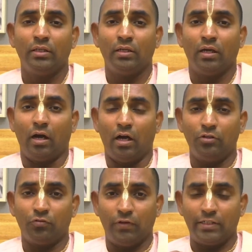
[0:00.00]
All
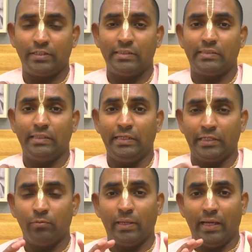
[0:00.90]
your flesh is
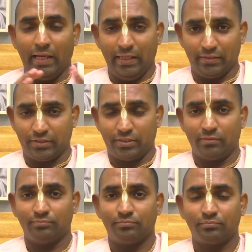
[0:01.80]
eaten by ants
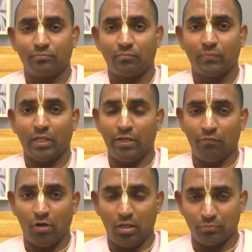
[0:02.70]
and
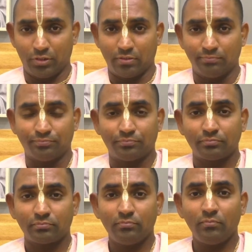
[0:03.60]
worms,
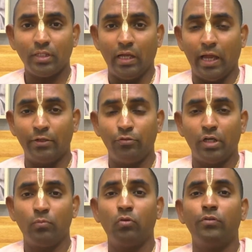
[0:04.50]
and you
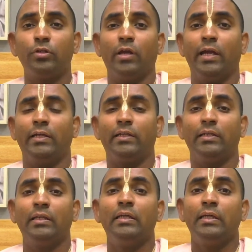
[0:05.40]
are moving your
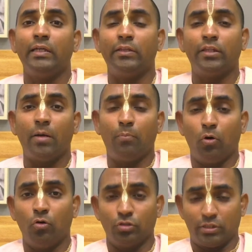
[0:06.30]
air in the
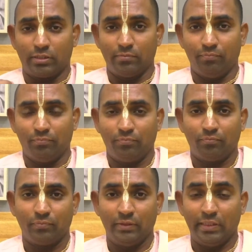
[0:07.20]
bones,
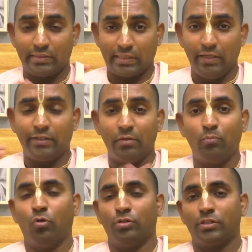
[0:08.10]
in the skeleton
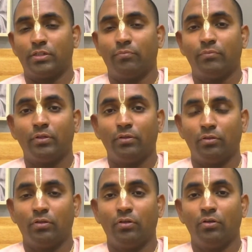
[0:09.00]
bones.
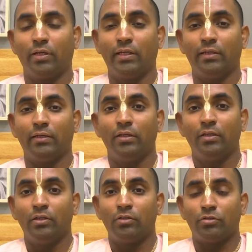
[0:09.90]
Okay,
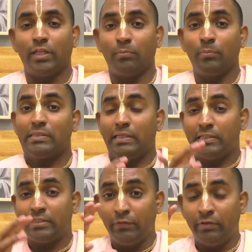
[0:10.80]
so that means he
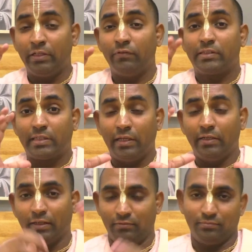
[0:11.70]
is living with
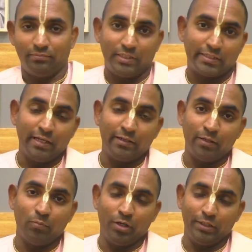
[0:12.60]

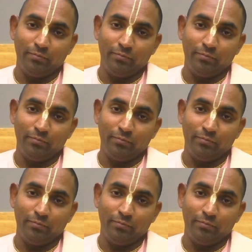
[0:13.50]
skeleton body.